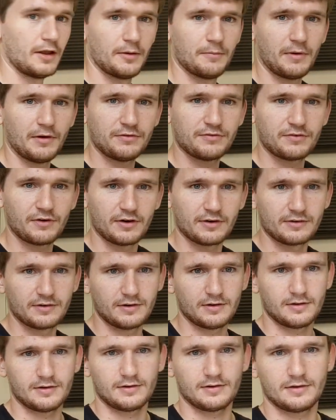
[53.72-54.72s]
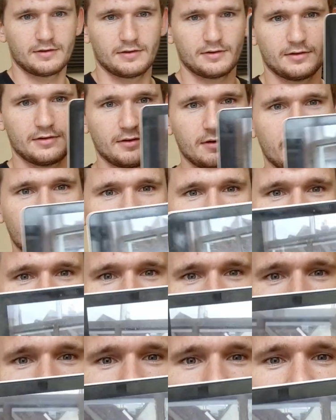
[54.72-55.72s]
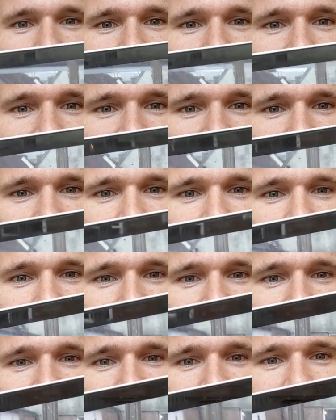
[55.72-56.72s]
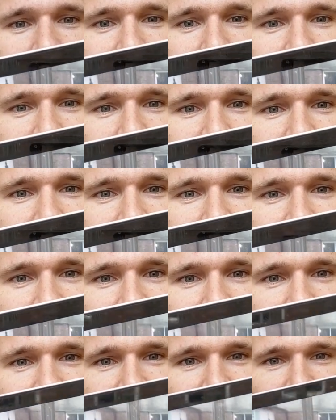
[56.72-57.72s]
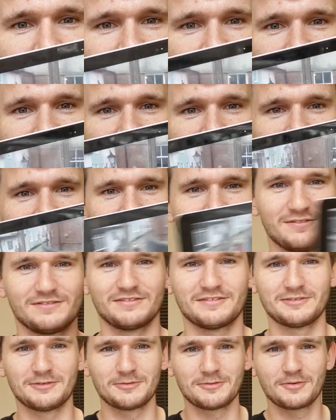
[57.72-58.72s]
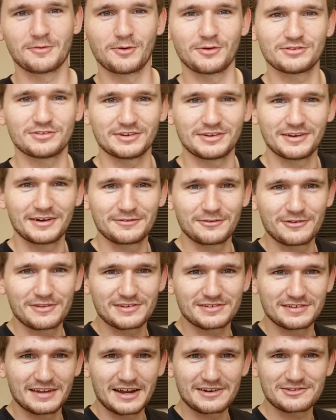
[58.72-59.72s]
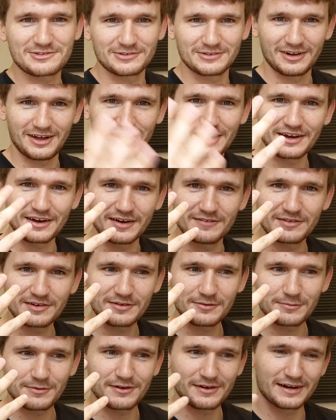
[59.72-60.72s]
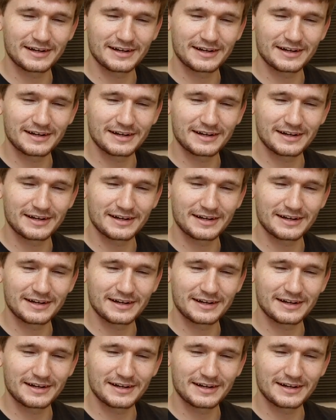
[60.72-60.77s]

Look, my phone is resting on the window. Um, so you have all this natural light coming,